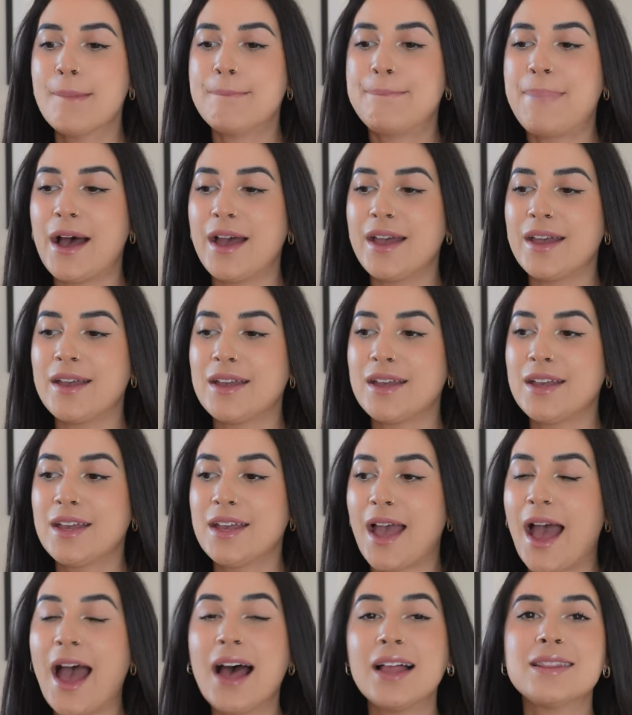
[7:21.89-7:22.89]
but
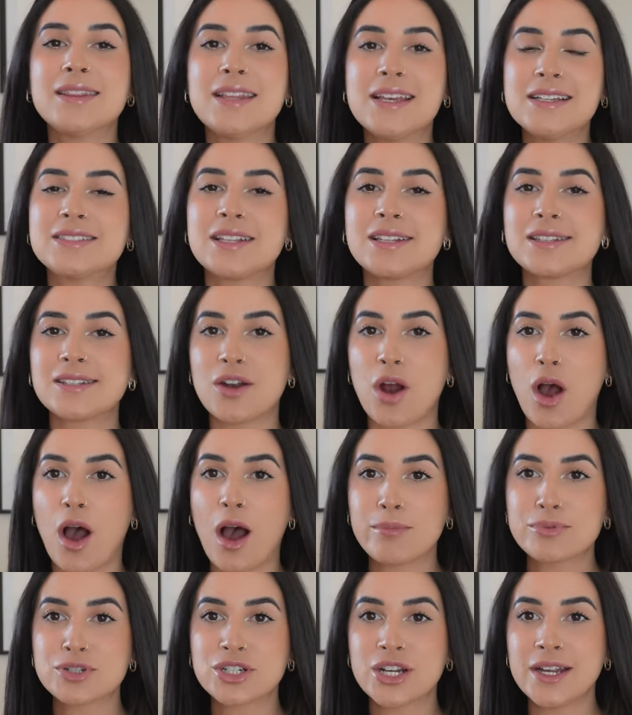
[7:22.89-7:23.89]
at least it's an
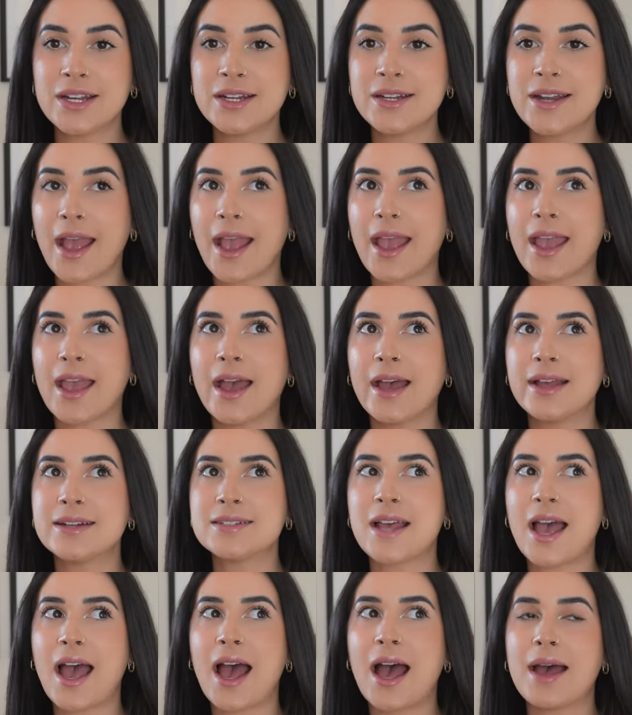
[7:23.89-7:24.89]
option,
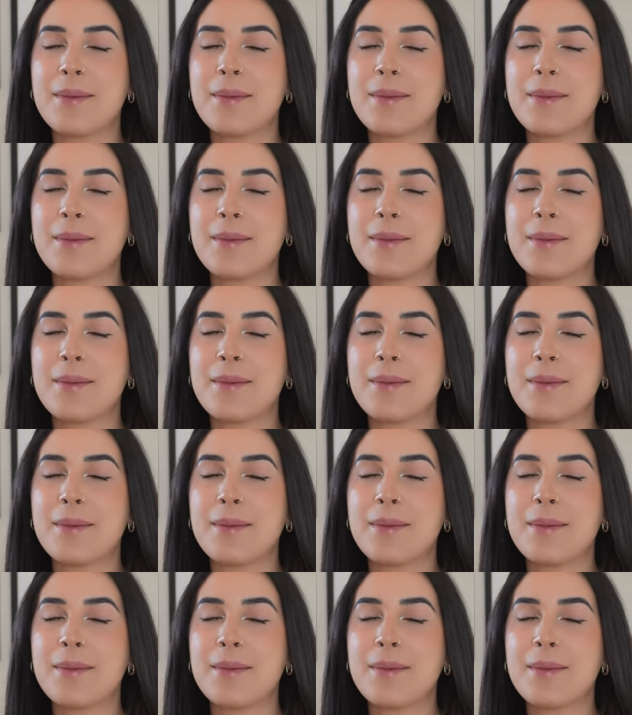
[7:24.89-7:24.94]
and